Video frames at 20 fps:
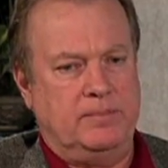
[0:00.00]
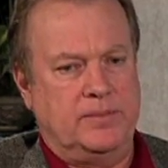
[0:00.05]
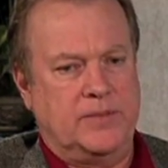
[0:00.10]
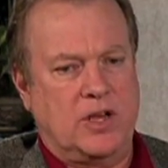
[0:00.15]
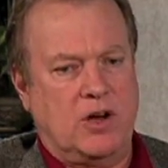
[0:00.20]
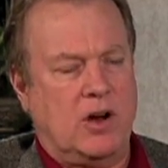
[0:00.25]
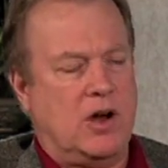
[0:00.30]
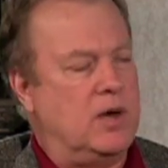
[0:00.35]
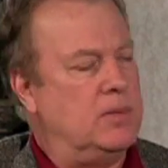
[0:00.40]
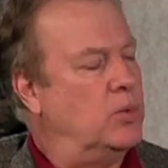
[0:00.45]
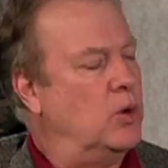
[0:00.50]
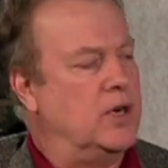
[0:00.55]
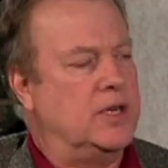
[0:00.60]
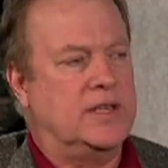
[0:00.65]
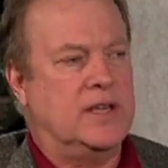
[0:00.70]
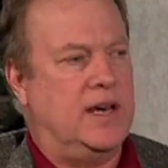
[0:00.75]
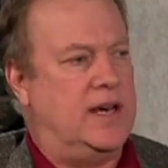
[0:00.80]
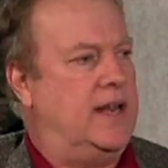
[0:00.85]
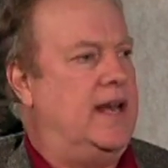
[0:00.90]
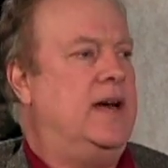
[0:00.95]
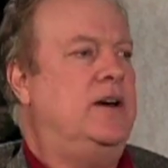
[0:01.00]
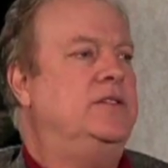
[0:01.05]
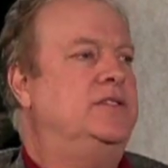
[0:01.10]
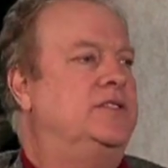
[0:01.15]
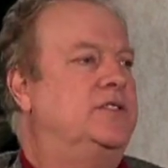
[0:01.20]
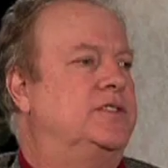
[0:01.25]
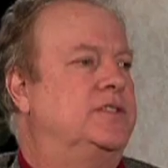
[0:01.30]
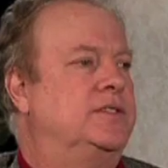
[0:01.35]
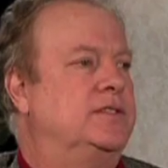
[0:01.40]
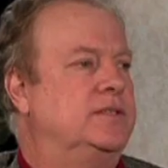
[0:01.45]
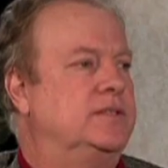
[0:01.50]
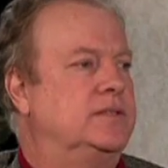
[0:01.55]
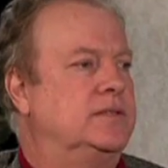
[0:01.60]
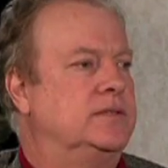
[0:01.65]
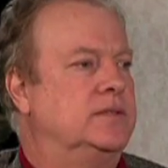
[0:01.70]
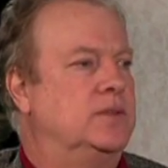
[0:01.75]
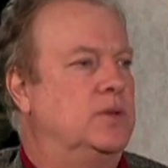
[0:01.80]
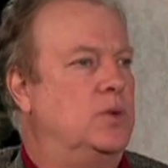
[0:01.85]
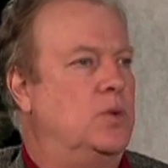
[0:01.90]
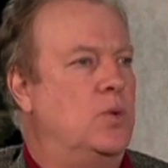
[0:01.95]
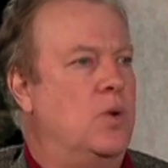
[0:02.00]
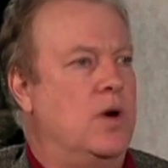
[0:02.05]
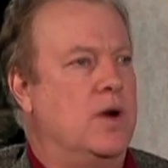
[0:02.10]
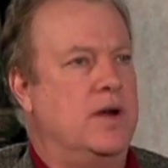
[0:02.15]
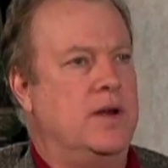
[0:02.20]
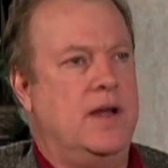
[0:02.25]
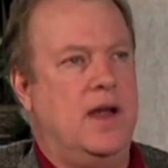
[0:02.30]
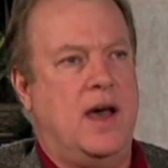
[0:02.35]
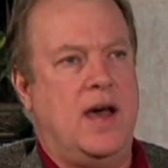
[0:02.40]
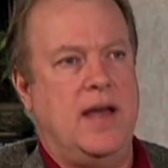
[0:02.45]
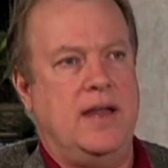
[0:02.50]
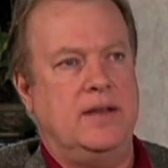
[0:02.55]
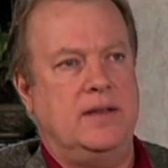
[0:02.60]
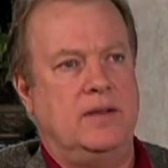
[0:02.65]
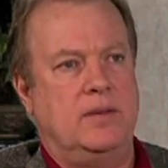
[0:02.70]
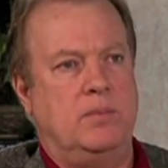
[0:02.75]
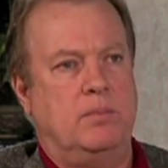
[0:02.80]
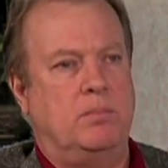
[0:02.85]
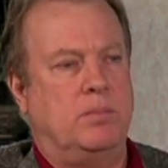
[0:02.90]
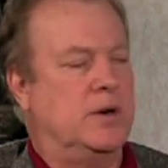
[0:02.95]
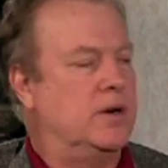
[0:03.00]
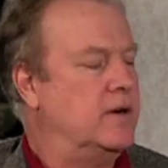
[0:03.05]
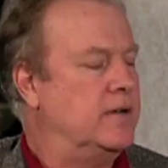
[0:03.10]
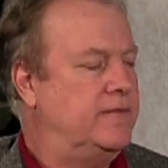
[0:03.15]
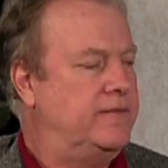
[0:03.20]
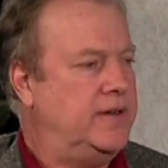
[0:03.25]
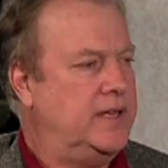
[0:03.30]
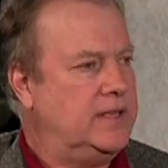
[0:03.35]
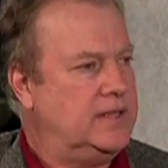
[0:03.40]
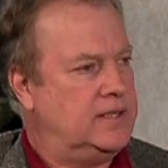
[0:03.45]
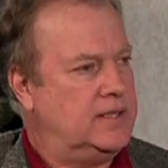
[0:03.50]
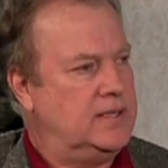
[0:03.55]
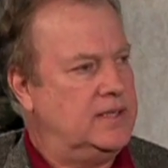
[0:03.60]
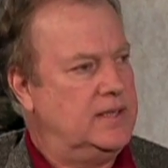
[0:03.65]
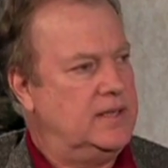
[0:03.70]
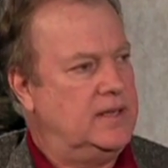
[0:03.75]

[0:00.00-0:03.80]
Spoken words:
cardboard cutouts, who are not perfect.